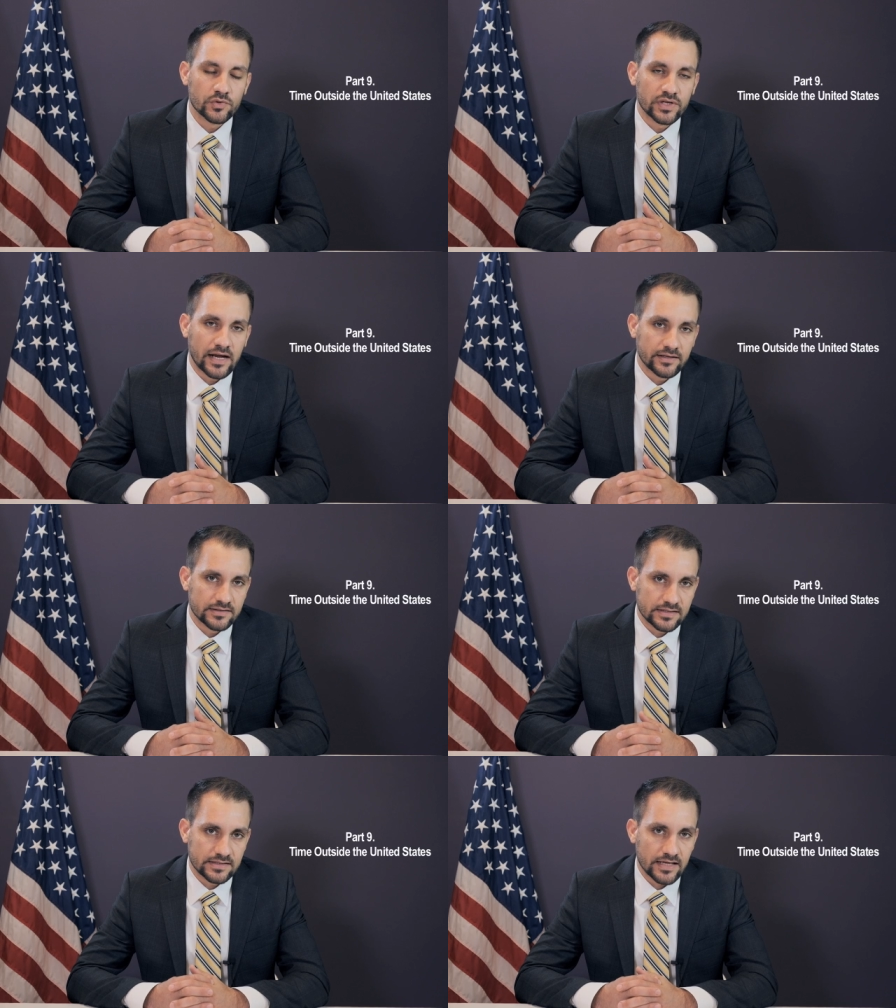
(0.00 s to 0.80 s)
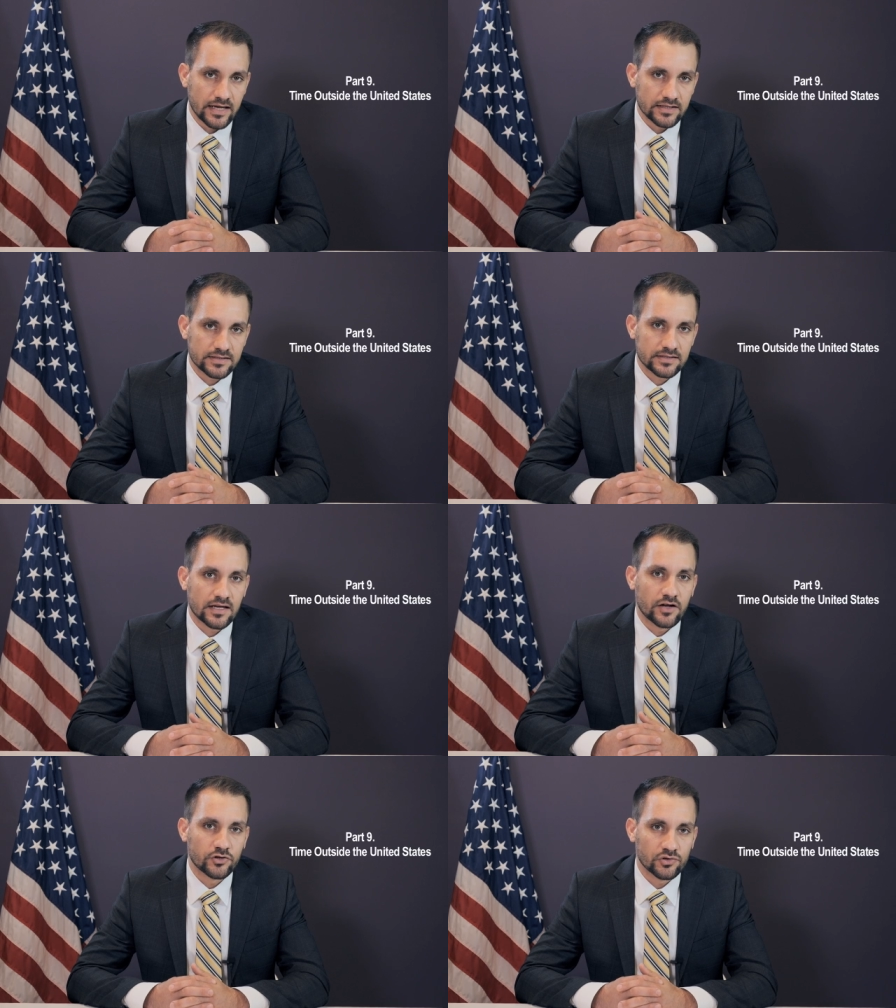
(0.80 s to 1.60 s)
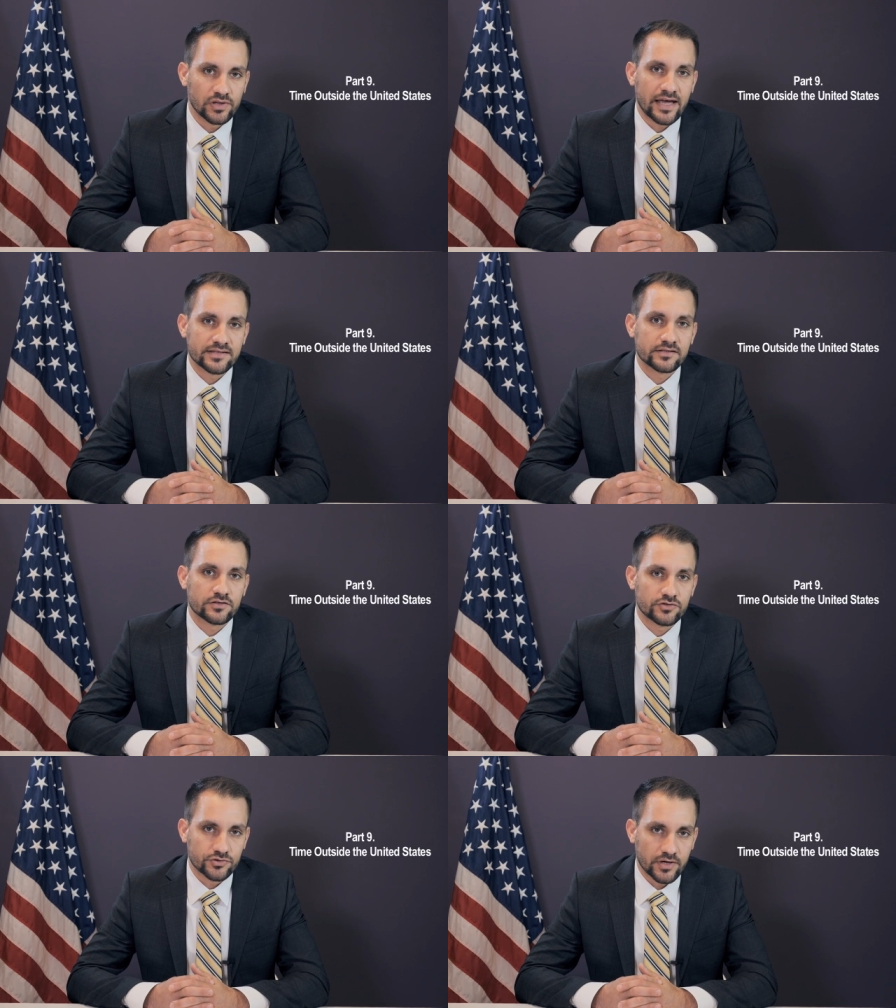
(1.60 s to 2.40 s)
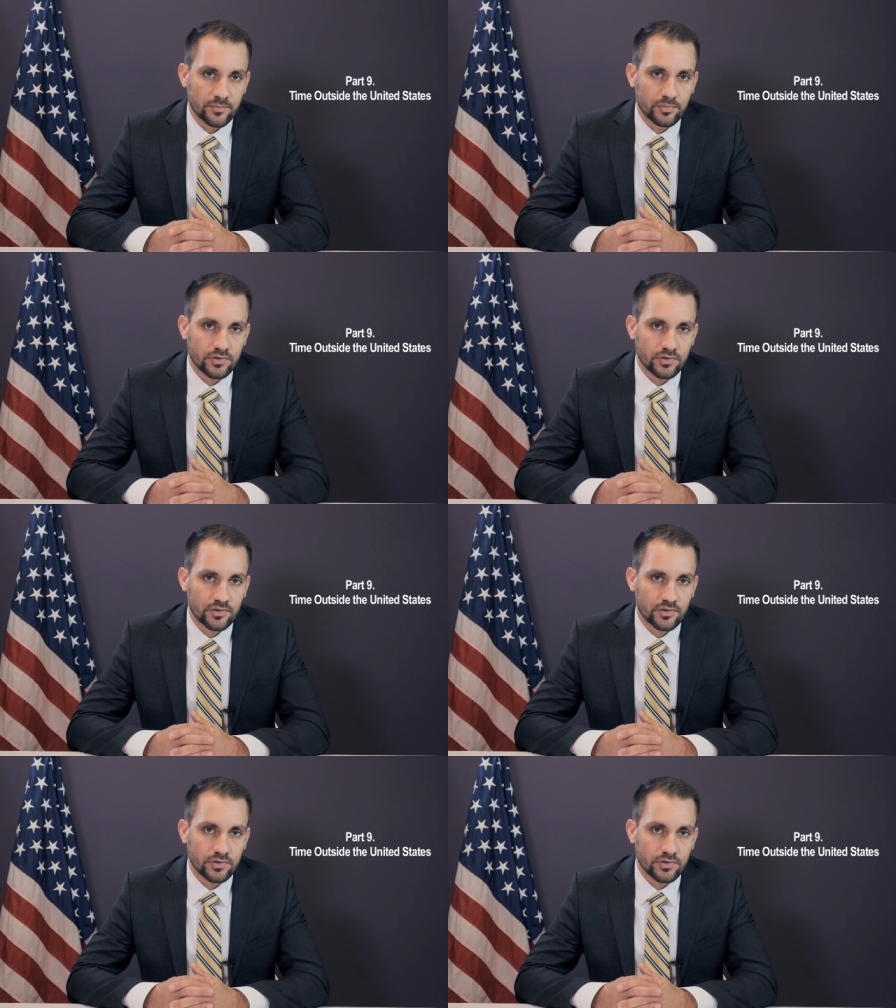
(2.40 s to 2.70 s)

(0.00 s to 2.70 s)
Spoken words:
the United States on your last trip?